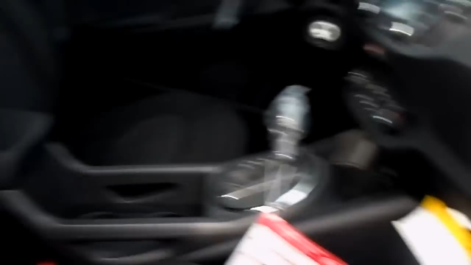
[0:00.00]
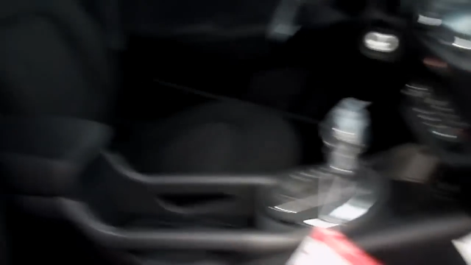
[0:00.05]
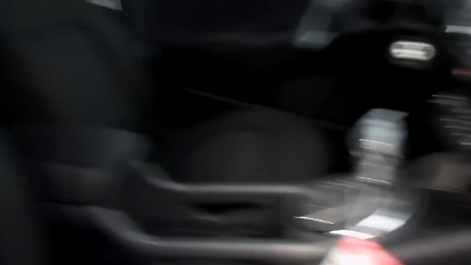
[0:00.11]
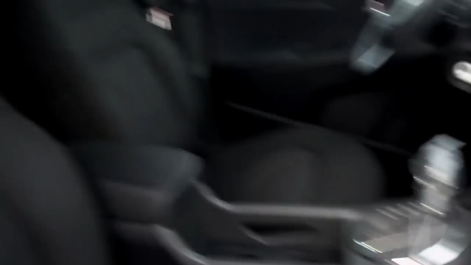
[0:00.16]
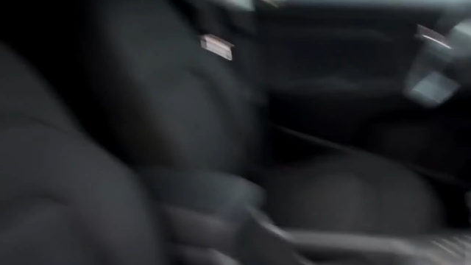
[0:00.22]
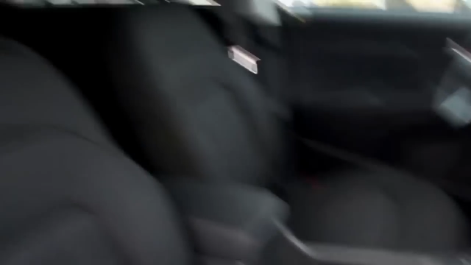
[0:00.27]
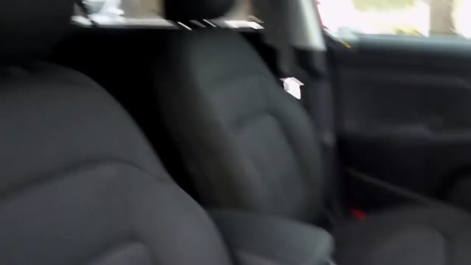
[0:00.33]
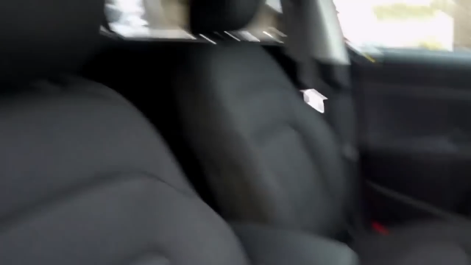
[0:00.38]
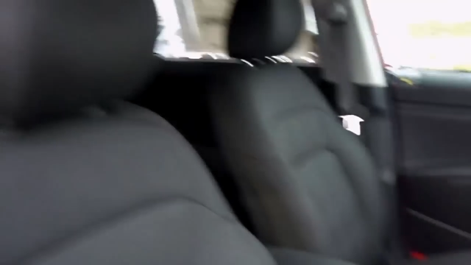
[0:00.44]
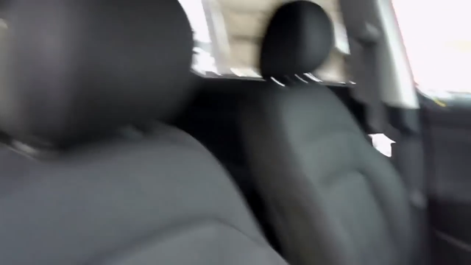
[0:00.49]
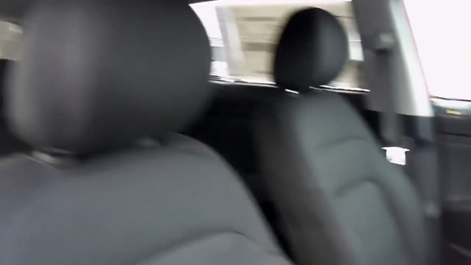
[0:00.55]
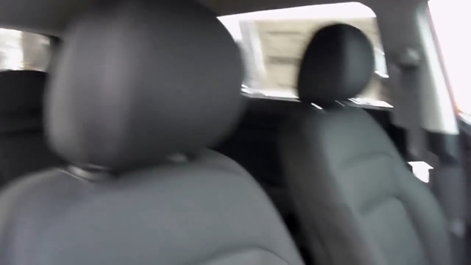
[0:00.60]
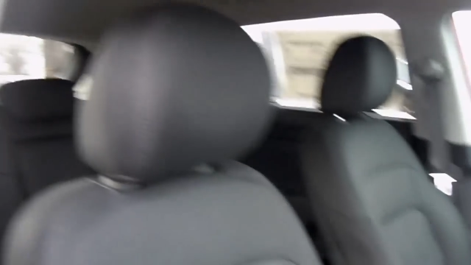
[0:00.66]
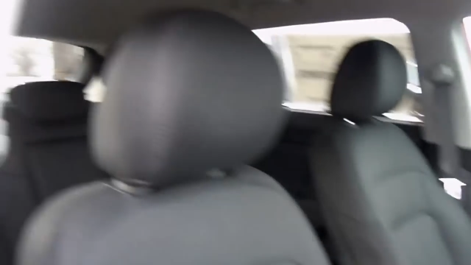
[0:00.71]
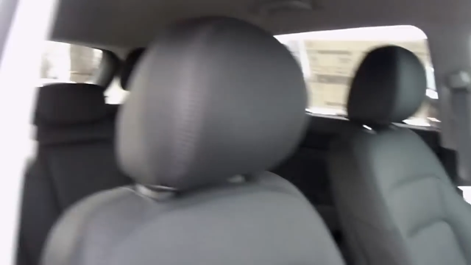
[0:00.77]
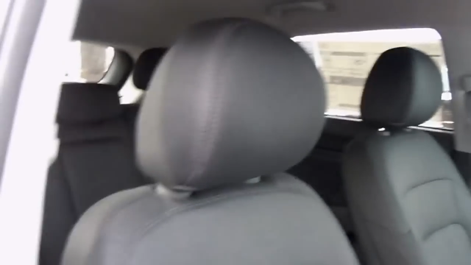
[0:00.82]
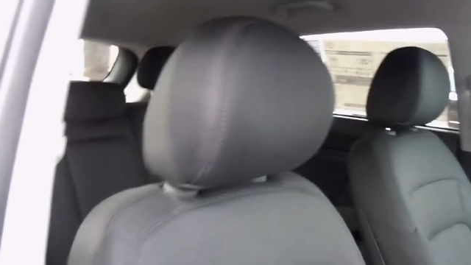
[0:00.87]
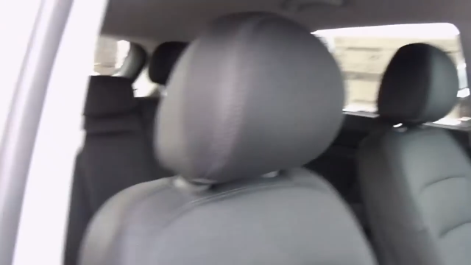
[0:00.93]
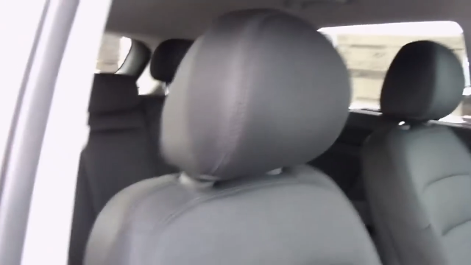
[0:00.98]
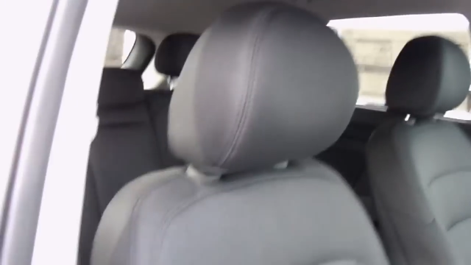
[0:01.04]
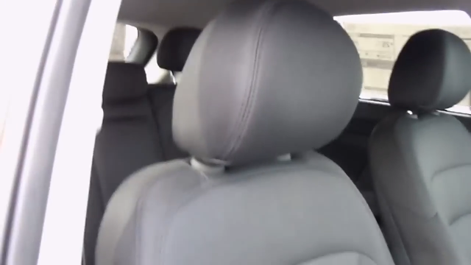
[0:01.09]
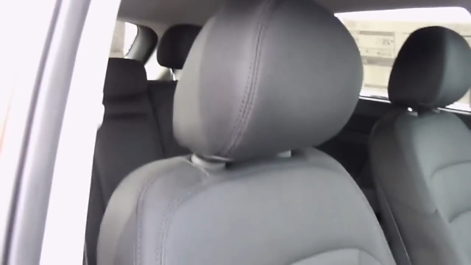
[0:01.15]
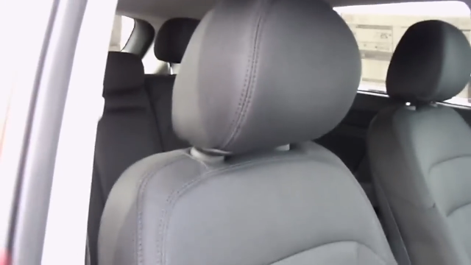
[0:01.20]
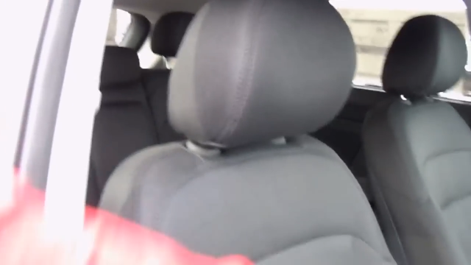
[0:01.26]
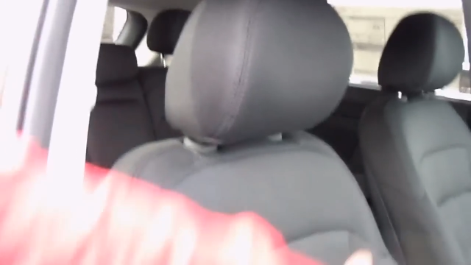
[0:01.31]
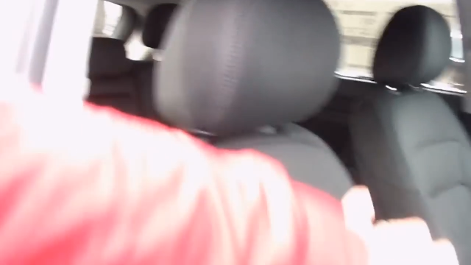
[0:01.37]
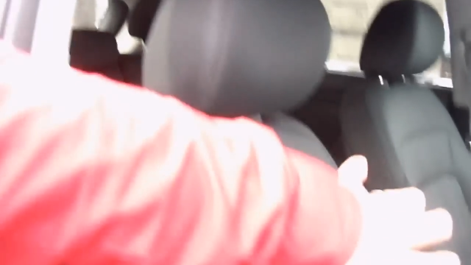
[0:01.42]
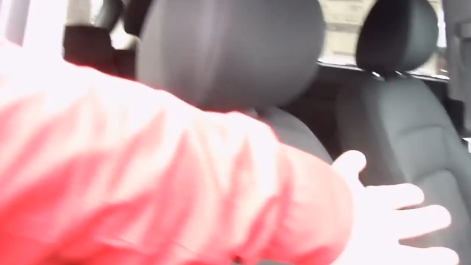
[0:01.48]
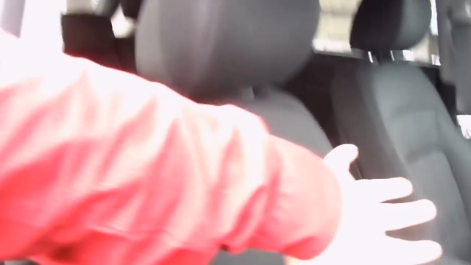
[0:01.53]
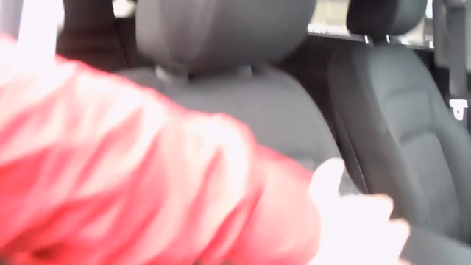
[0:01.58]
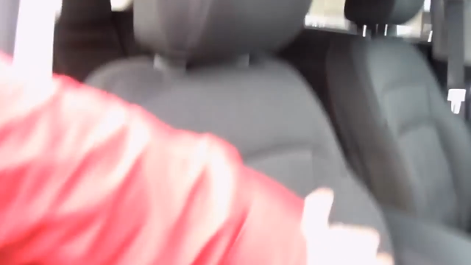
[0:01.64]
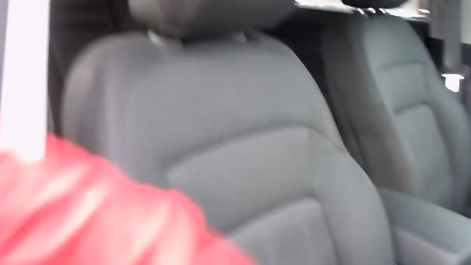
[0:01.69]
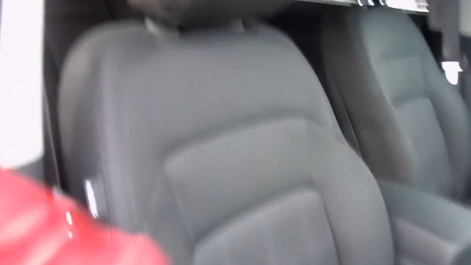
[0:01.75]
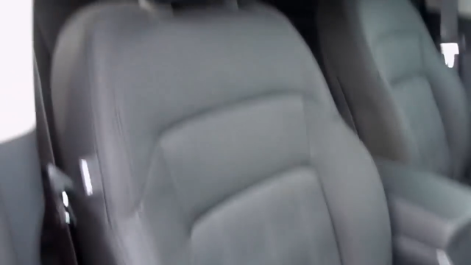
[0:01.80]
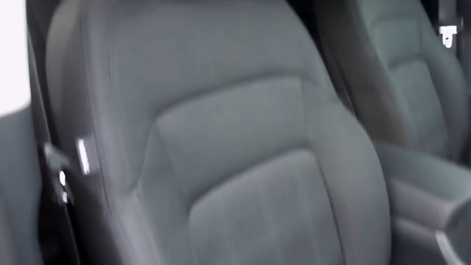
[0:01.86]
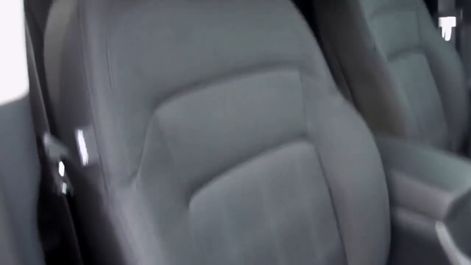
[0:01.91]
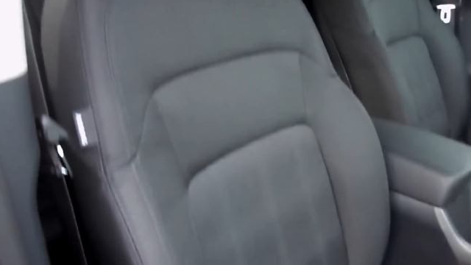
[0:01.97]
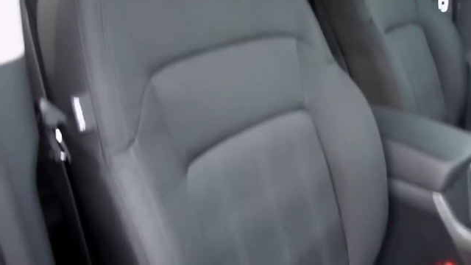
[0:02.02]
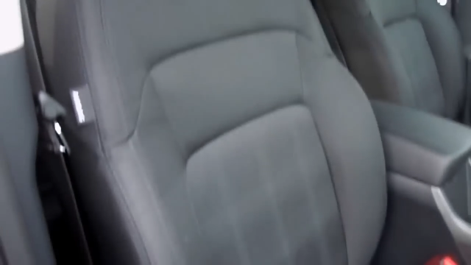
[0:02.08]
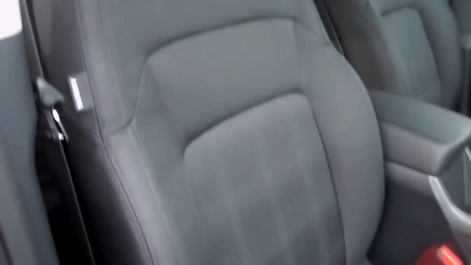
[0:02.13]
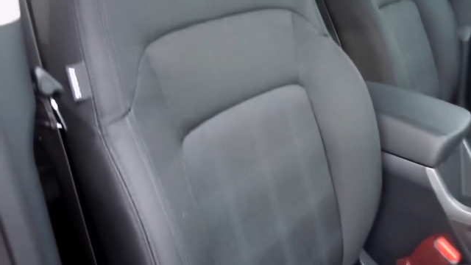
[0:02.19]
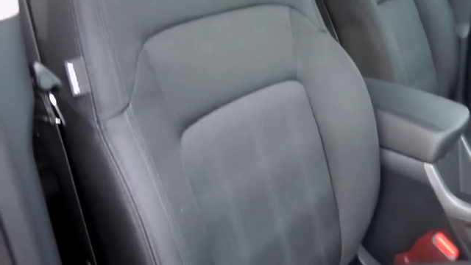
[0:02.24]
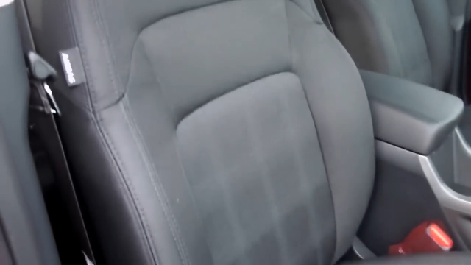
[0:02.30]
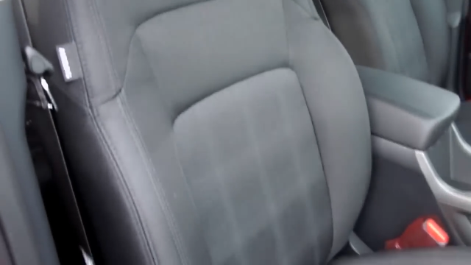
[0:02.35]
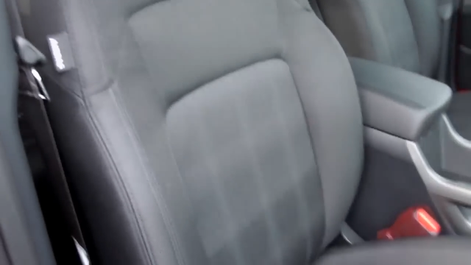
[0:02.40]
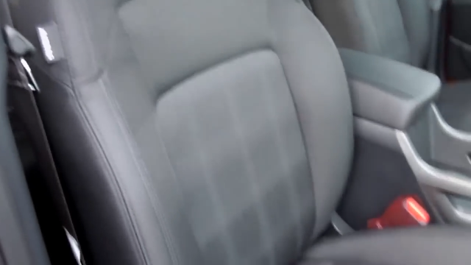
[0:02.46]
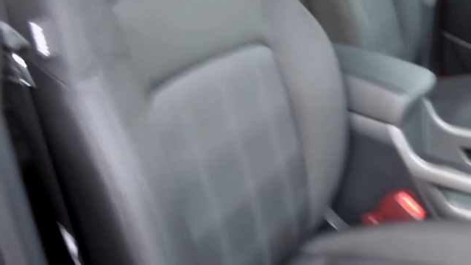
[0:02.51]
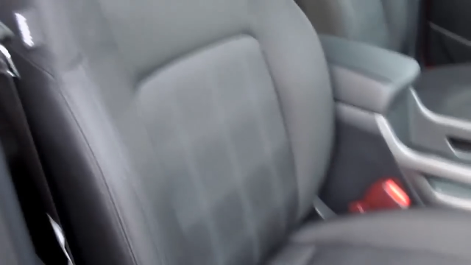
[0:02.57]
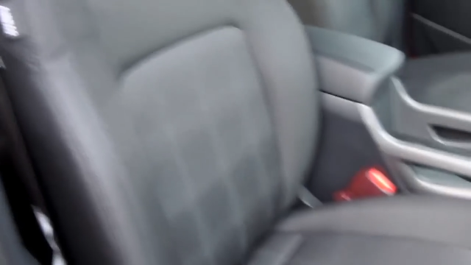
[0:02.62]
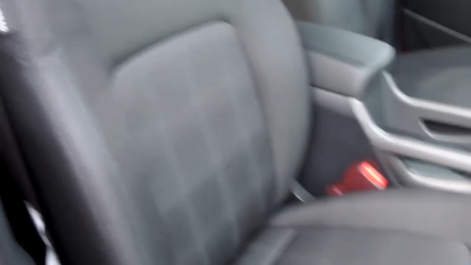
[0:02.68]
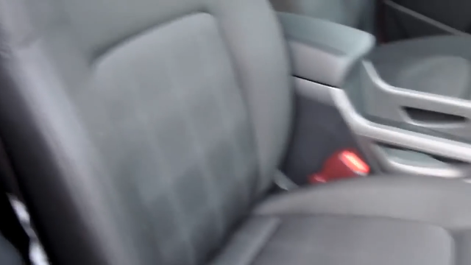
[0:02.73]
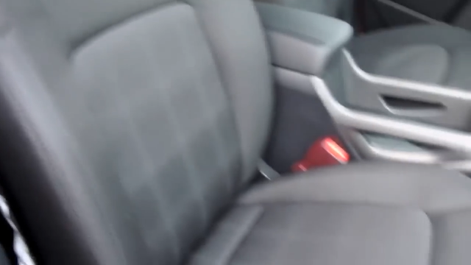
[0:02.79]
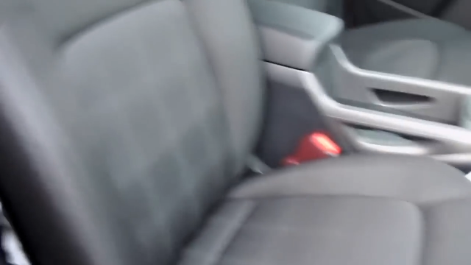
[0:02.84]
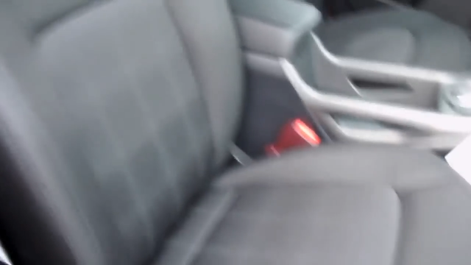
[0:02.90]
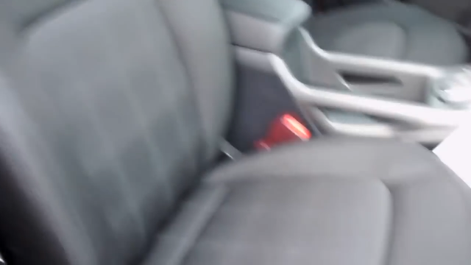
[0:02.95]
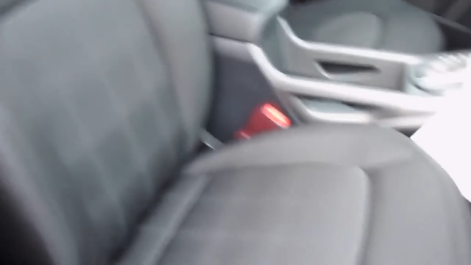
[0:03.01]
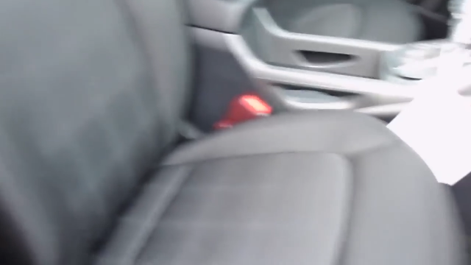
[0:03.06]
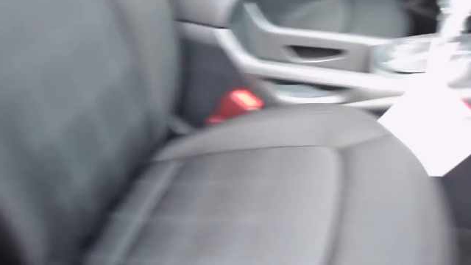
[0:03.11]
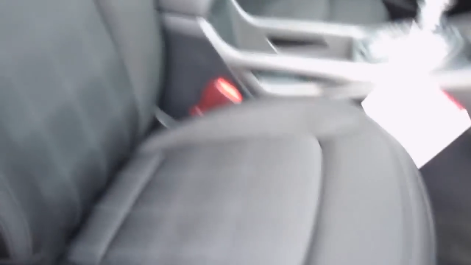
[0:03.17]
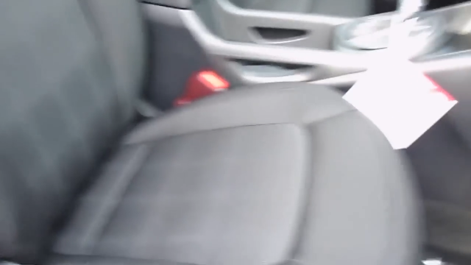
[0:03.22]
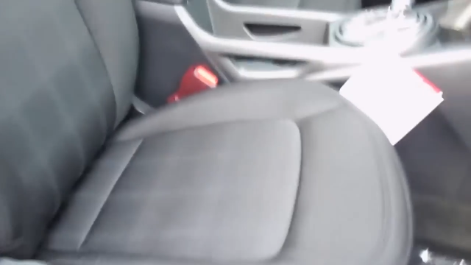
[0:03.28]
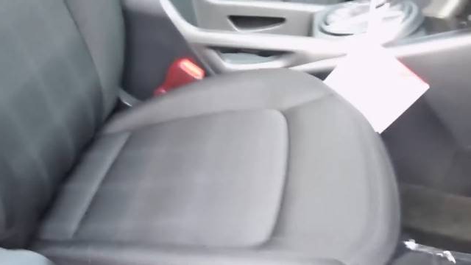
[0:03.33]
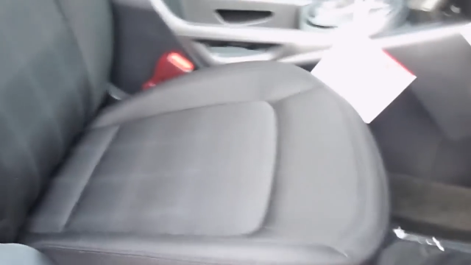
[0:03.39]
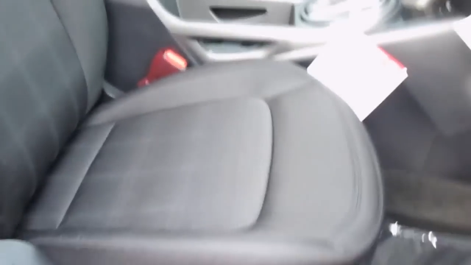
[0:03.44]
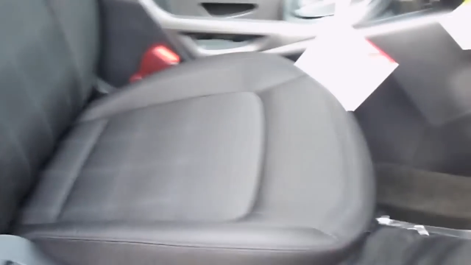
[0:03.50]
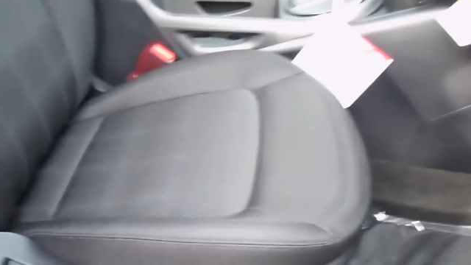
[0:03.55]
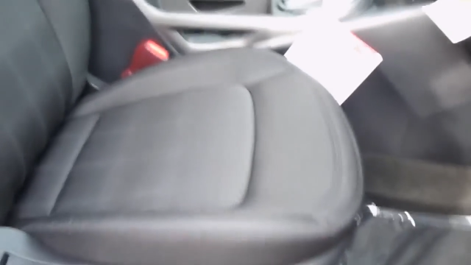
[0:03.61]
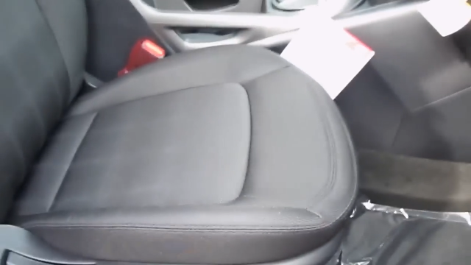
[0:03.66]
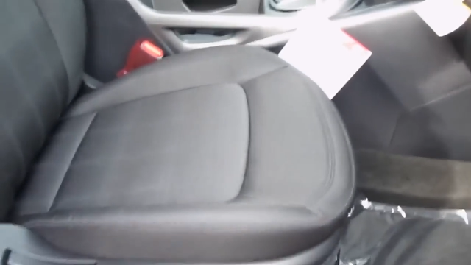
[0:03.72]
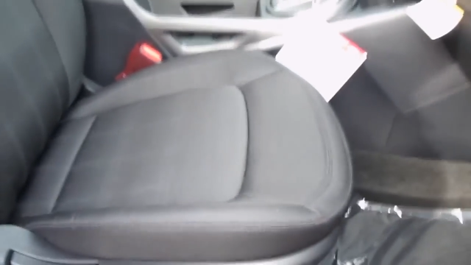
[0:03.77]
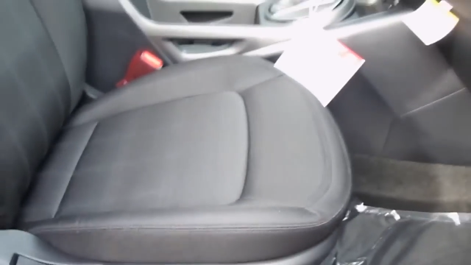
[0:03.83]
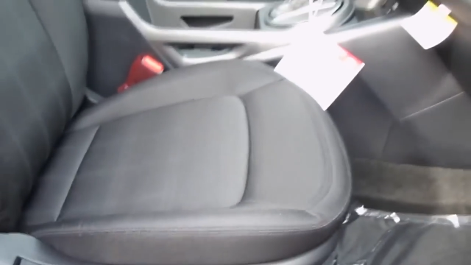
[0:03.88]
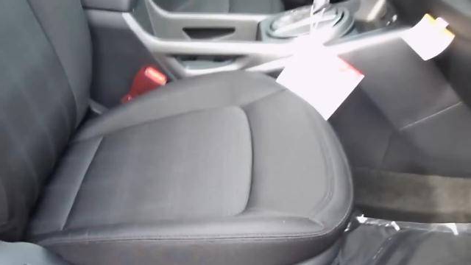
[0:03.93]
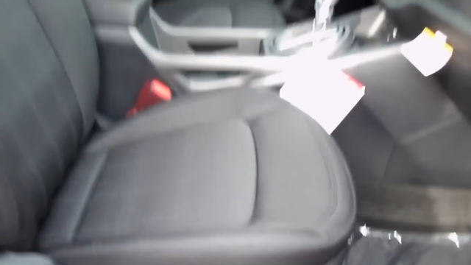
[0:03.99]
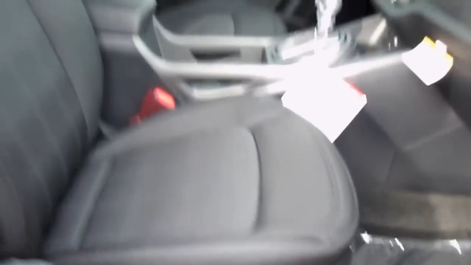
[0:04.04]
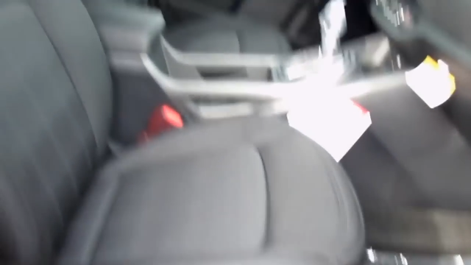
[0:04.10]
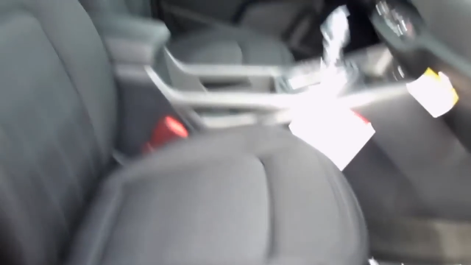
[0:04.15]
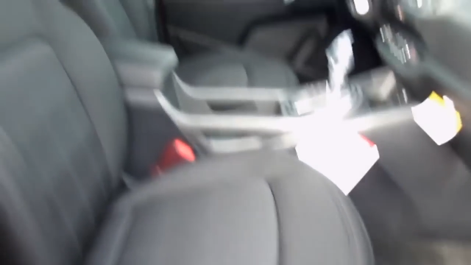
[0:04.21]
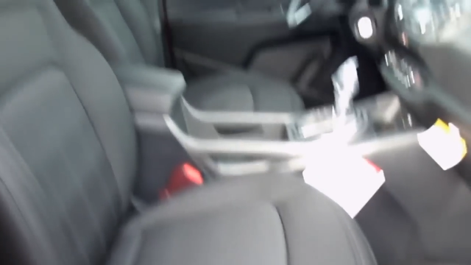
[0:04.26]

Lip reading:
(no speaker visible)